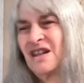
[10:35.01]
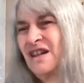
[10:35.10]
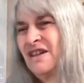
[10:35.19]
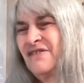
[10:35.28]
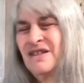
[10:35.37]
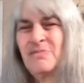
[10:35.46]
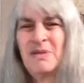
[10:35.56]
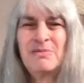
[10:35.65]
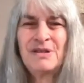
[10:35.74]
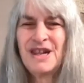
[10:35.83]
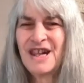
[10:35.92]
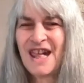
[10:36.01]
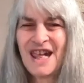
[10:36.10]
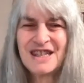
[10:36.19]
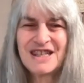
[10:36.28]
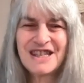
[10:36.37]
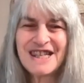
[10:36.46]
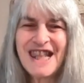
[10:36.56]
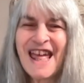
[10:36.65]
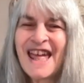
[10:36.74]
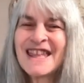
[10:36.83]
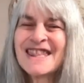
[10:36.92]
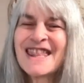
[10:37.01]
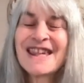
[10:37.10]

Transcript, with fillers: even the people you can't stand.